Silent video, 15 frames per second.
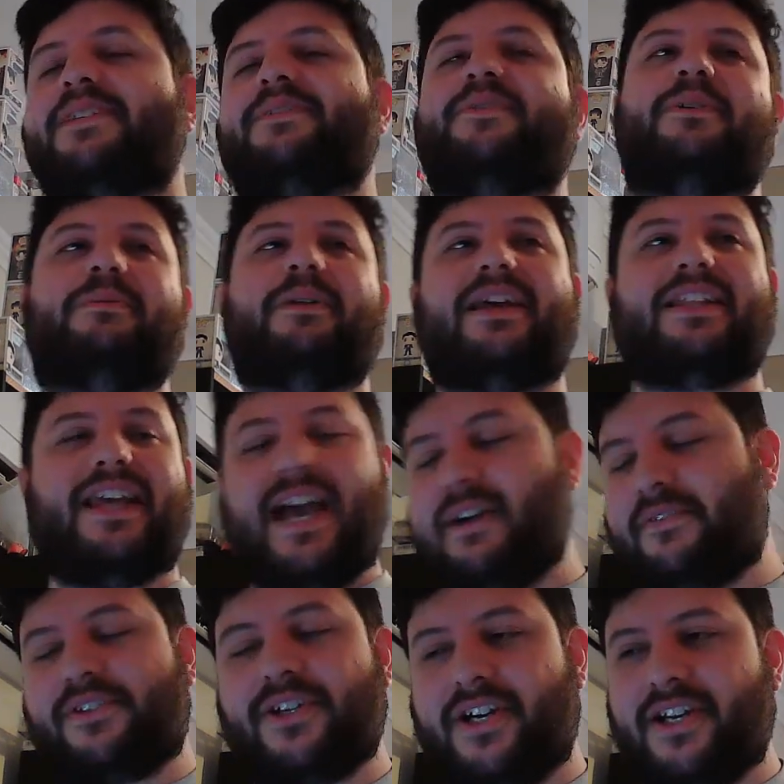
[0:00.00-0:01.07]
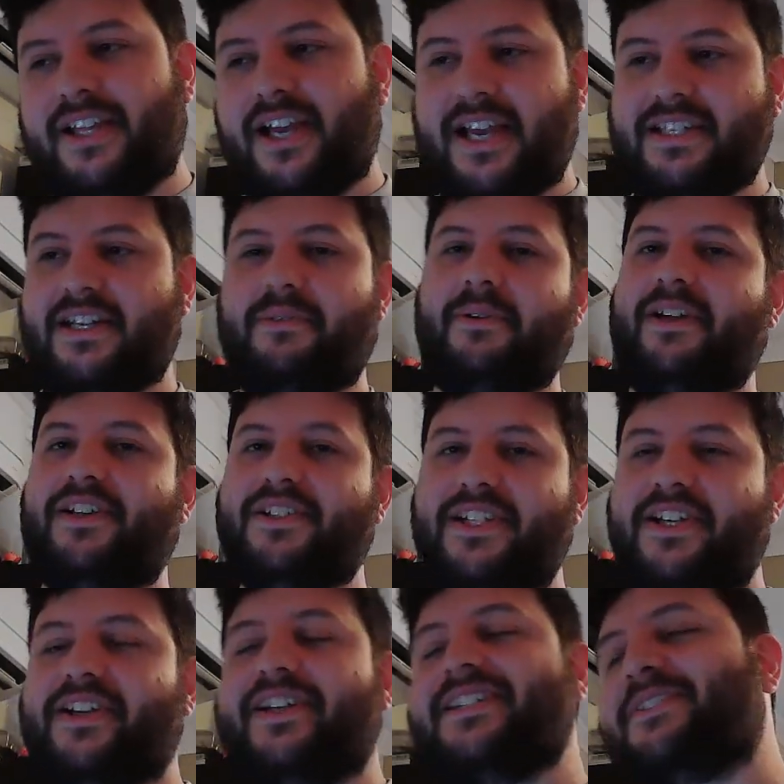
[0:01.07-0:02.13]
from like the Avatar Last Airbender
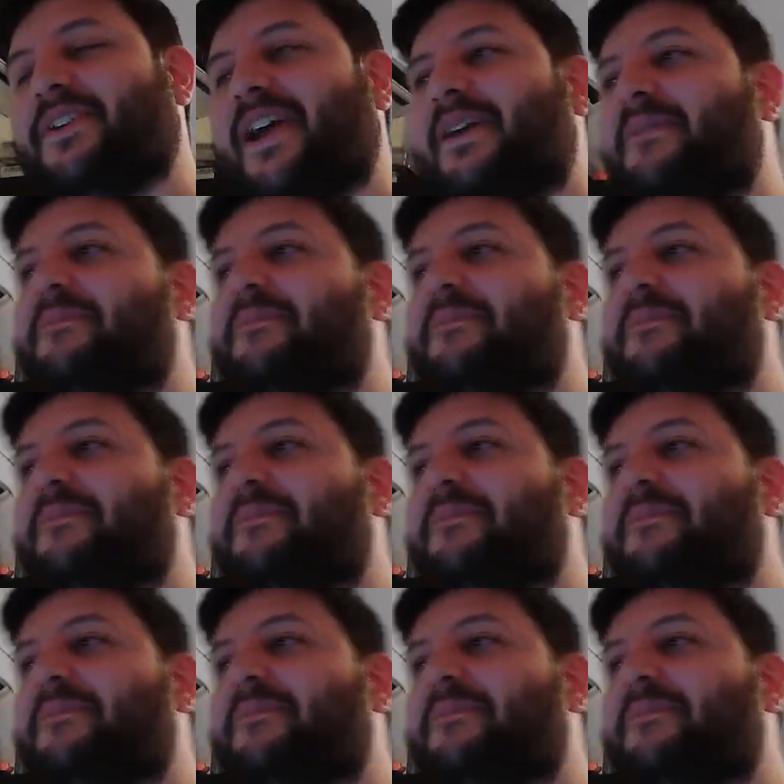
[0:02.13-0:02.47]
series, right?